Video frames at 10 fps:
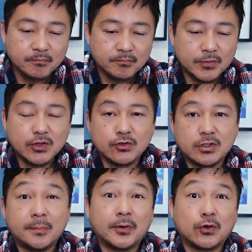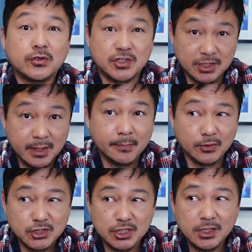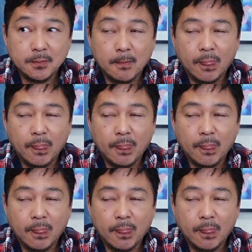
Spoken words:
than your typical Shingen mochi,